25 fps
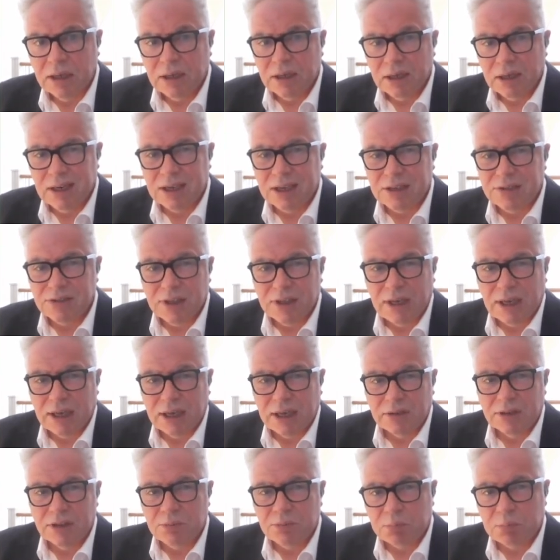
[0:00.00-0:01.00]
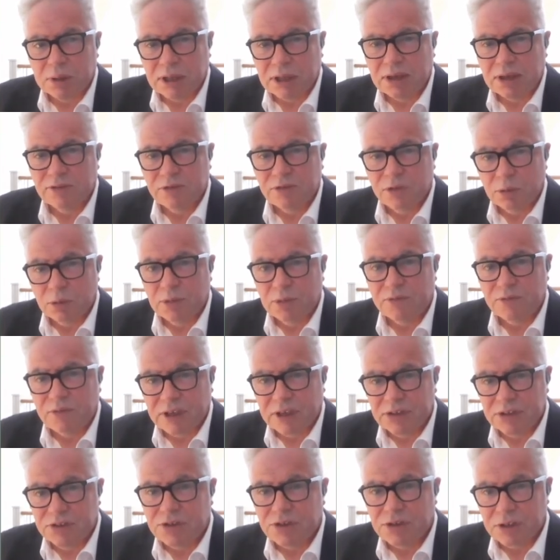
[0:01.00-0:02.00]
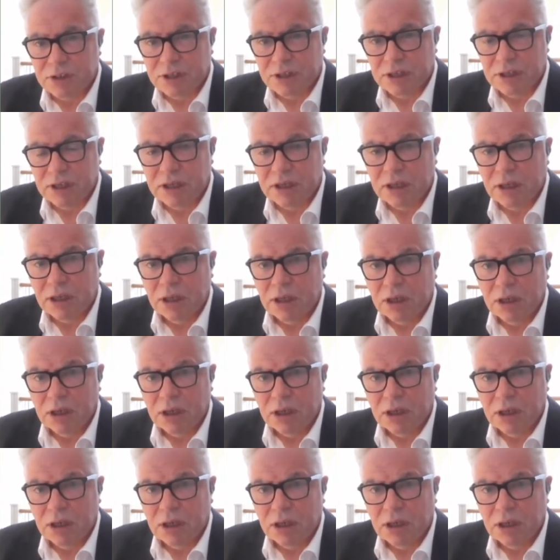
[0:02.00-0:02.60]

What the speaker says: and actually how this platform eventually